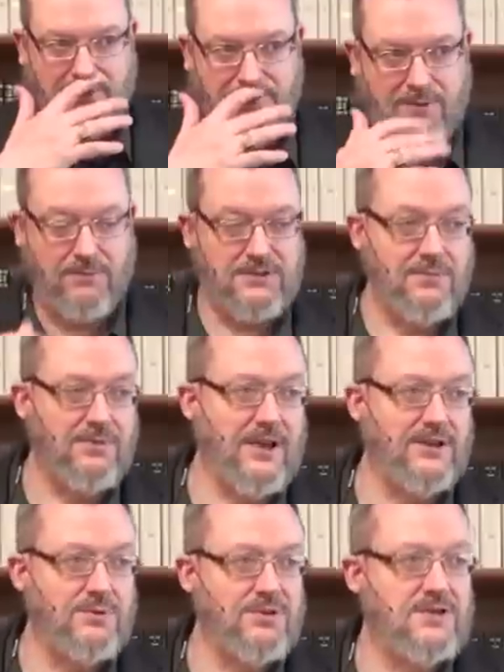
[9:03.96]
fit with some
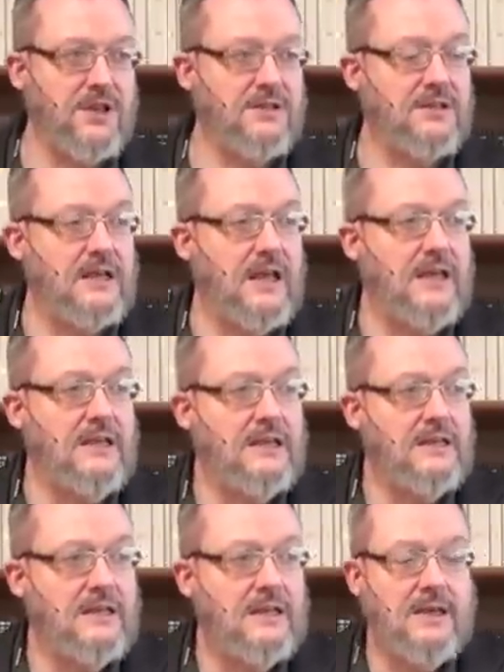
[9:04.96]
things we're seeing today.
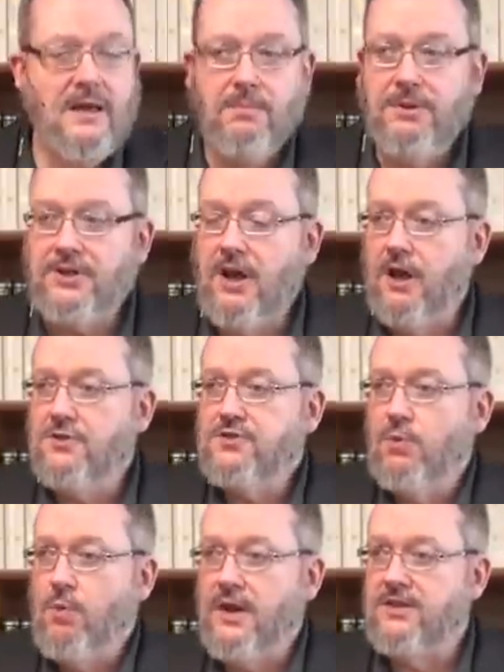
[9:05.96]
But they
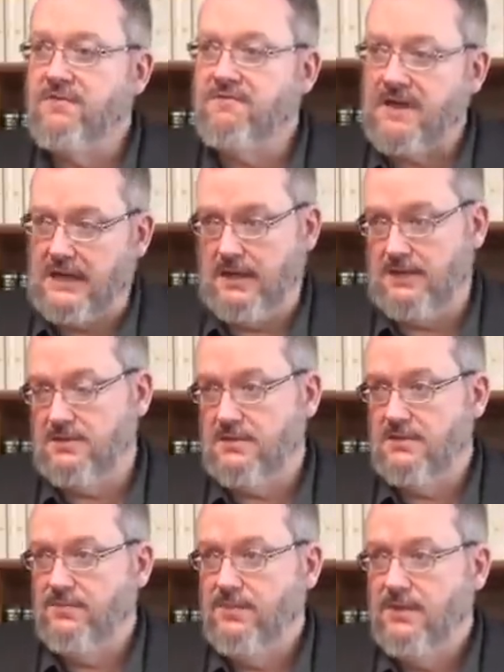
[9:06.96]
also wanted the
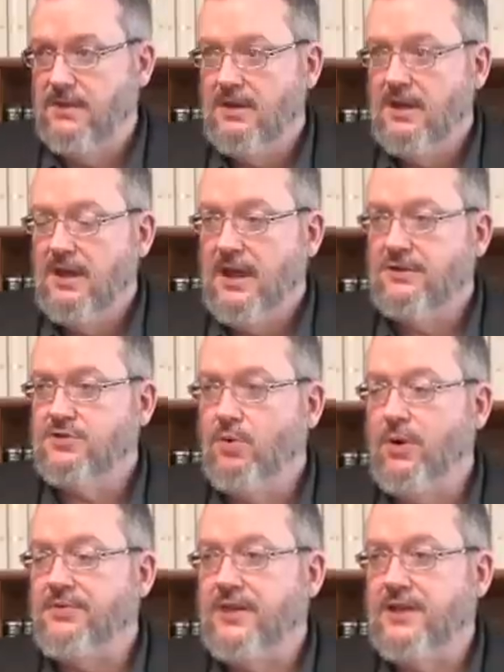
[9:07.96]
phoenix. And so
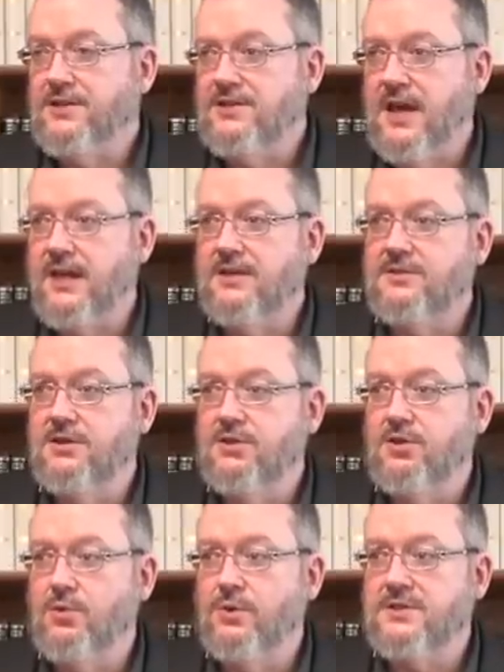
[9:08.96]
what they decided to
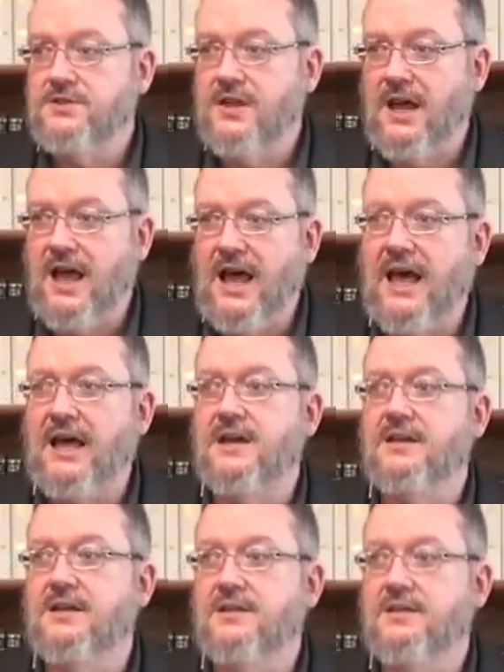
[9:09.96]
do was to
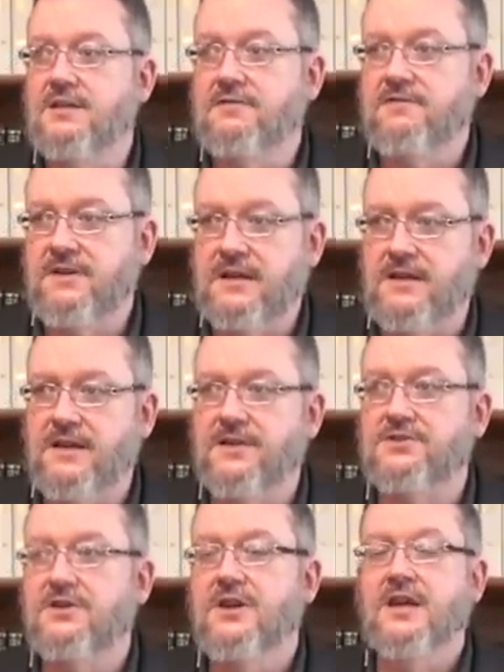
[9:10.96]
hide the
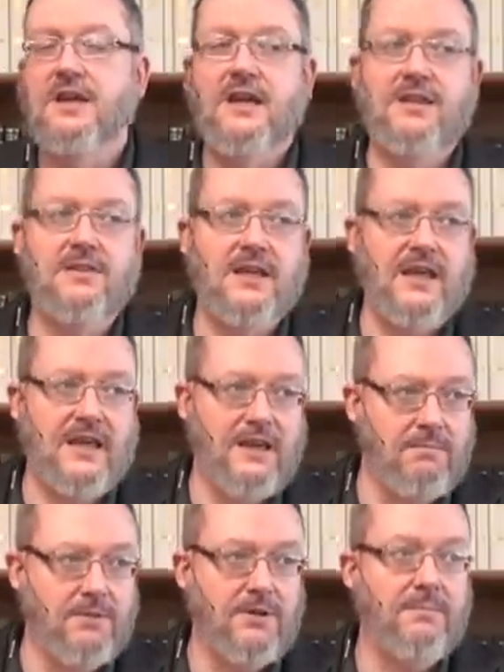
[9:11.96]
phoenix in the
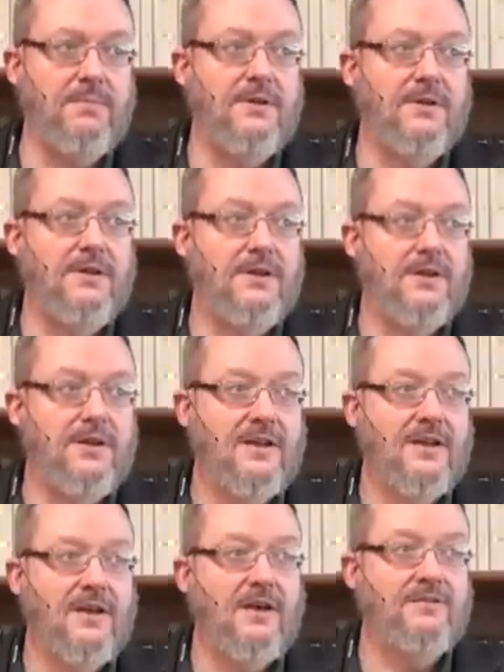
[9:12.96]
emblem
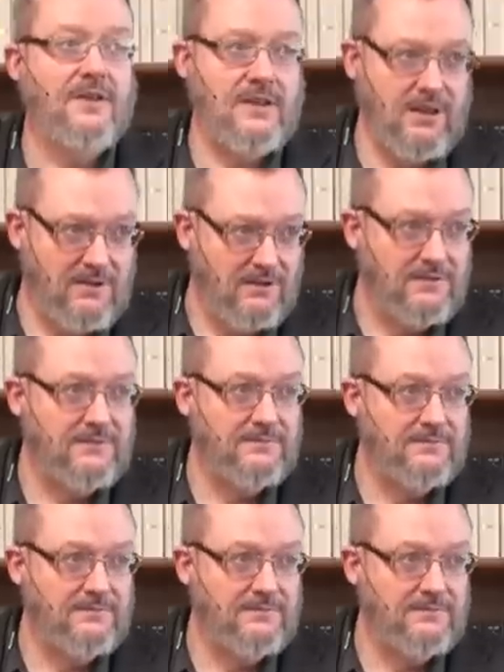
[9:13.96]
of the eagle.